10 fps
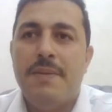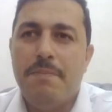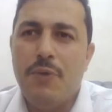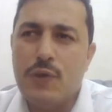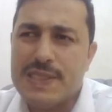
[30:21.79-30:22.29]

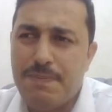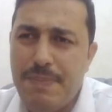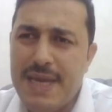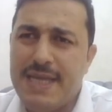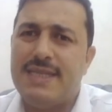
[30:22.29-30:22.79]
most
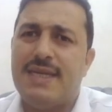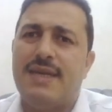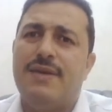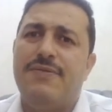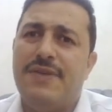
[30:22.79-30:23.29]
basic
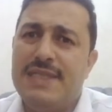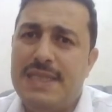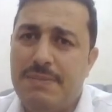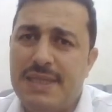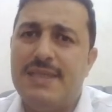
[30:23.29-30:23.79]

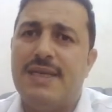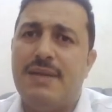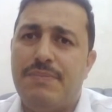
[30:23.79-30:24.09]
fundamental